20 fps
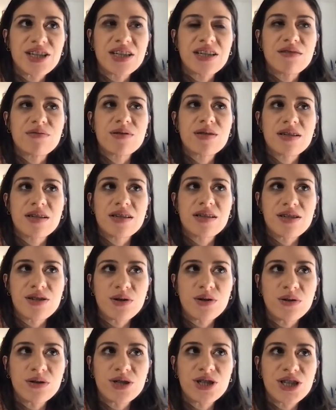And it was an
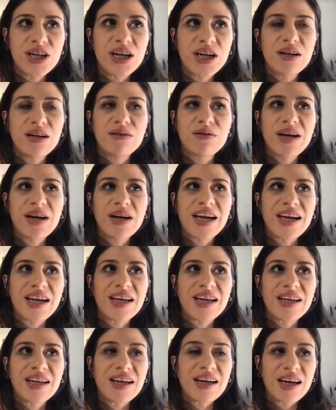adult show,
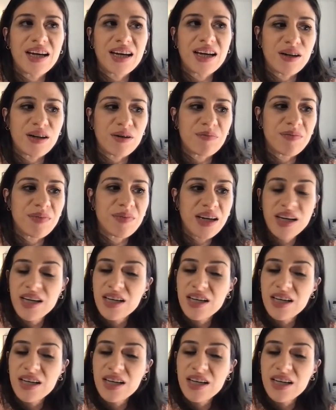and